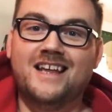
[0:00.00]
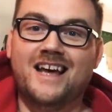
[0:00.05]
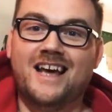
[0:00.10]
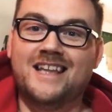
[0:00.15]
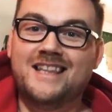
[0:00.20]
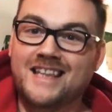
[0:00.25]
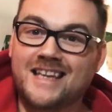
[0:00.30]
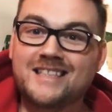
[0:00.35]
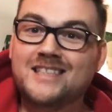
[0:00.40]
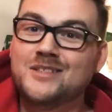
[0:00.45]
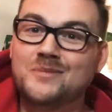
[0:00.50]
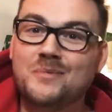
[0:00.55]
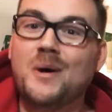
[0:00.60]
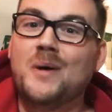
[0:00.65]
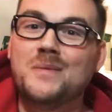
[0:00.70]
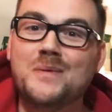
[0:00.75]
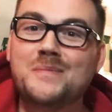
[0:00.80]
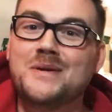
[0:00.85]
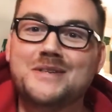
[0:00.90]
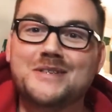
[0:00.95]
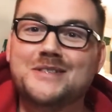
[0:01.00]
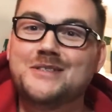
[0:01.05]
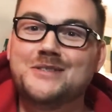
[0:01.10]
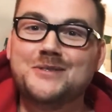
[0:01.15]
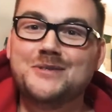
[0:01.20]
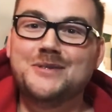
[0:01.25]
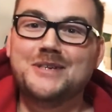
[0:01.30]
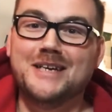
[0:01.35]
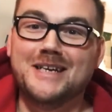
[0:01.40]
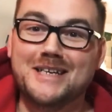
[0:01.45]
and this is what I'm about to
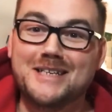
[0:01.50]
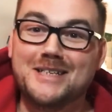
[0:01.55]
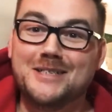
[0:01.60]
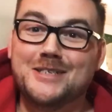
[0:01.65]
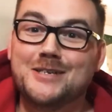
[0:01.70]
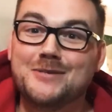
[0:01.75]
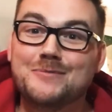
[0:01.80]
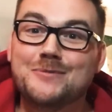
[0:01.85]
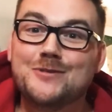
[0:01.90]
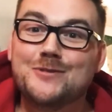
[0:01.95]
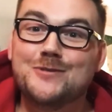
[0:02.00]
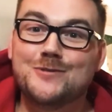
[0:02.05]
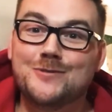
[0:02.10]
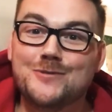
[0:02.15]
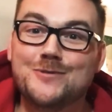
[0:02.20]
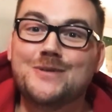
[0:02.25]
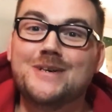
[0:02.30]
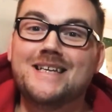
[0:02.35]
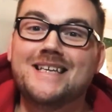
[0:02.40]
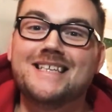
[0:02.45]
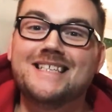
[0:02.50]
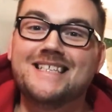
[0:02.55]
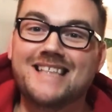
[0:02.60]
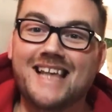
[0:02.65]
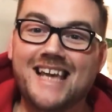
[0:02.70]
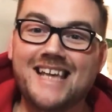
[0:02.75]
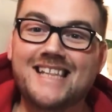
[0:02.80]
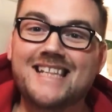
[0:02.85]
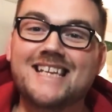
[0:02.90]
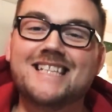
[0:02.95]
show you, and I am so
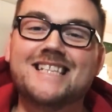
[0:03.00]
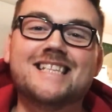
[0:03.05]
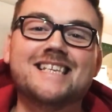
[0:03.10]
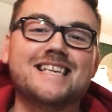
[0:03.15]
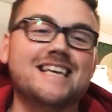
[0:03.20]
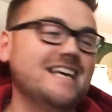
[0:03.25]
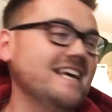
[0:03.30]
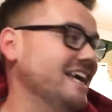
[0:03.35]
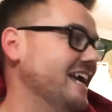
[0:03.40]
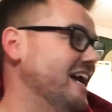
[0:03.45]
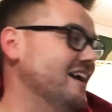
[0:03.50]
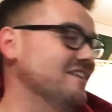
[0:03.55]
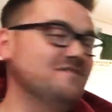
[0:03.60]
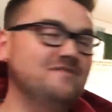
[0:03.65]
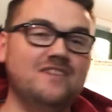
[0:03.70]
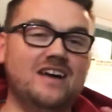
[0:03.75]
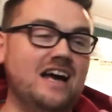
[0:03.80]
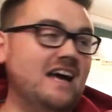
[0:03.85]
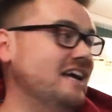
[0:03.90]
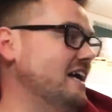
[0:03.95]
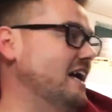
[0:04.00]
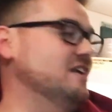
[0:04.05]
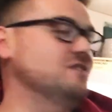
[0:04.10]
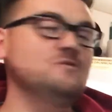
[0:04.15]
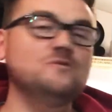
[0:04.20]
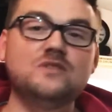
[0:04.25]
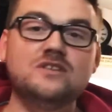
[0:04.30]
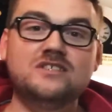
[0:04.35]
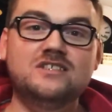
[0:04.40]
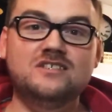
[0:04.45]
excited. I
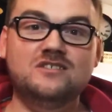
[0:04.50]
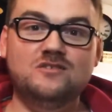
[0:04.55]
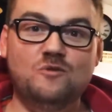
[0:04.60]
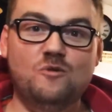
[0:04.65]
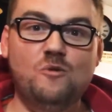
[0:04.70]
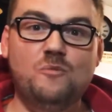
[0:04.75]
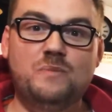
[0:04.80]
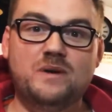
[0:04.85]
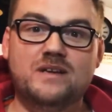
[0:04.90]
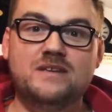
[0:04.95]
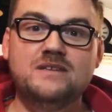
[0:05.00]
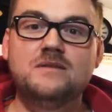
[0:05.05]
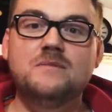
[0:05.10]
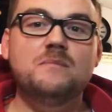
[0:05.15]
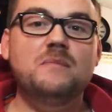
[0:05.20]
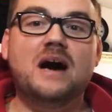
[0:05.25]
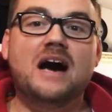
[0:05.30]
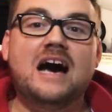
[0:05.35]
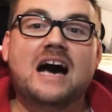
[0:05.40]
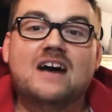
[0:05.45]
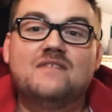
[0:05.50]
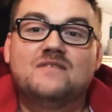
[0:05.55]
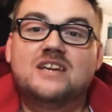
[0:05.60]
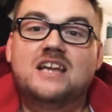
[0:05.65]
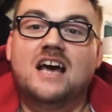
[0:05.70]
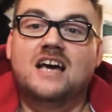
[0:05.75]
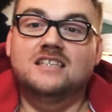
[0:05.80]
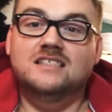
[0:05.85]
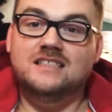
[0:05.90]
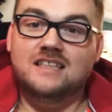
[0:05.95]
know this is open, but I haven't
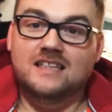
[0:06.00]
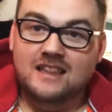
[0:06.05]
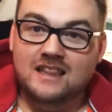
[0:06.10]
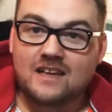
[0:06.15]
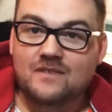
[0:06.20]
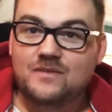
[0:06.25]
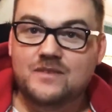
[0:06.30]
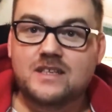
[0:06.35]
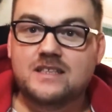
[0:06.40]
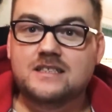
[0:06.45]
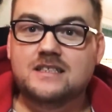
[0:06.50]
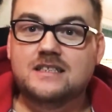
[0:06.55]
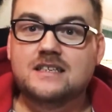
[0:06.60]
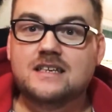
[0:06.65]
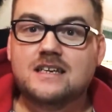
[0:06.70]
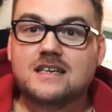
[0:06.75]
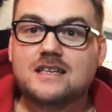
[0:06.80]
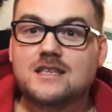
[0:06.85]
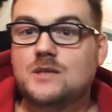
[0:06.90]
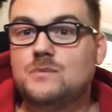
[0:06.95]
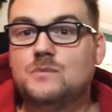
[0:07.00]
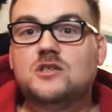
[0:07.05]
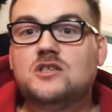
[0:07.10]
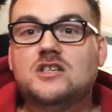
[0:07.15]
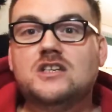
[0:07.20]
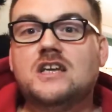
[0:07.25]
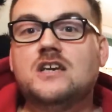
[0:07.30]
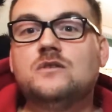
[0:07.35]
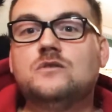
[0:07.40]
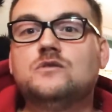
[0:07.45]
actually lifted the
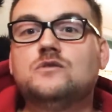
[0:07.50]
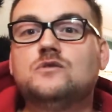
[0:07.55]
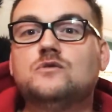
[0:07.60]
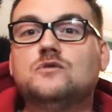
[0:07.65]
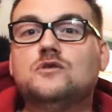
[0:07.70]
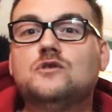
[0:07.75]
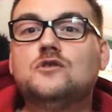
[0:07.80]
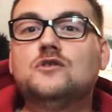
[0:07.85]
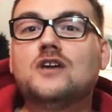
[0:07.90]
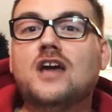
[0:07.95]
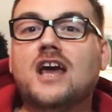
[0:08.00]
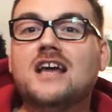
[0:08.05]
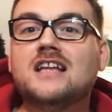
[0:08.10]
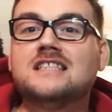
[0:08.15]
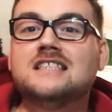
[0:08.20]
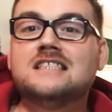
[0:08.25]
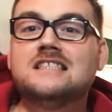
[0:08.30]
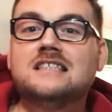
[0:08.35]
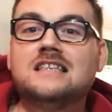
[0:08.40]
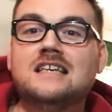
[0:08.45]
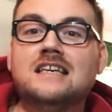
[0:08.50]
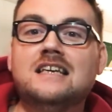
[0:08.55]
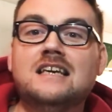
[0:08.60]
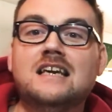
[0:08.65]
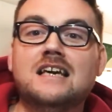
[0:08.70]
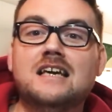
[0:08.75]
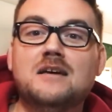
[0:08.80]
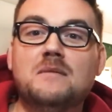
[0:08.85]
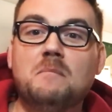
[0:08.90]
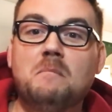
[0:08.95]
machine out, so you're getting to see
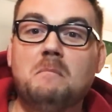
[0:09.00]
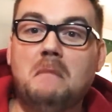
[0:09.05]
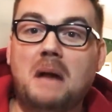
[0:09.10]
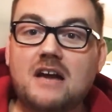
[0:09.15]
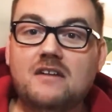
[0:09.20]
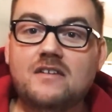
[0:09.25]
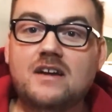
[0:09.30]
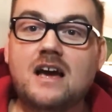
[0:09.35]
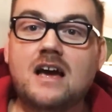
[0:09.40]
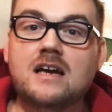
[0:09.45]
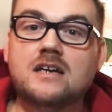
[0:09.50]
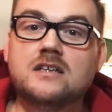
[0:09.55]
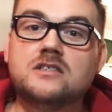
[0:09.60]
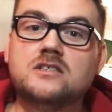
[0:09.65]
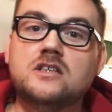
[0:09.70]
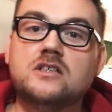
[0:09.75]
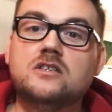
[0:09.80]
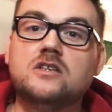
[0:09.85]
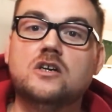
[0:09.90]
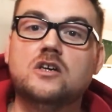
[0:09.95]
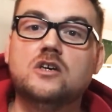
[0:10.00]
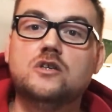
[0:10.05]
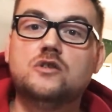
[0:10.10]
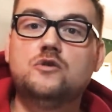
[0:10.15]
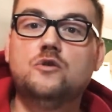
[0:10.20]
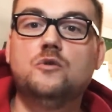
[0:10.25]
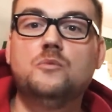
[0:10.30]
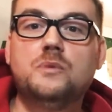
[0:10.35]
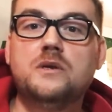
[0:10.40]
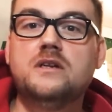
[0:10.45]
my reaction
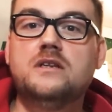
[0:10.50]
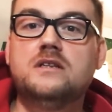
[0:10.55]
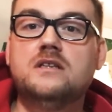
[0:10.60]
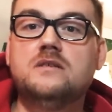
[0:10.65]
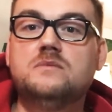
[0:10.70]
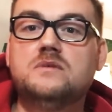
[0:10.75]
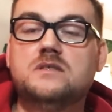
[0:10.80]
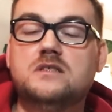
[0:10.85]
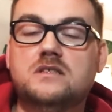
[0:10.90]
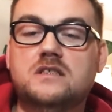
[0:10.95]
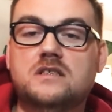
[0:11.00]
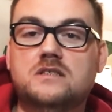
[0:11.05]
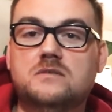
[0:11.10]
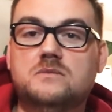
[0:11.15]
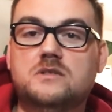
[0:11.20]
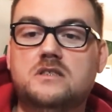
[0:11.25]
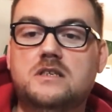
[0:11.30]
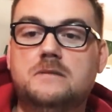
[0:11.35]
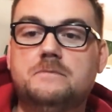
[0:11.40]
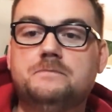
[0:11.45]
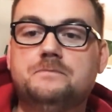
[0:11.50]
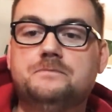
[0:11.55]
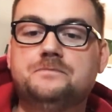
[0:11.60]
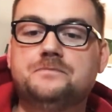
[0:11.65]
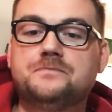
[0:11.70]
to opening this machine.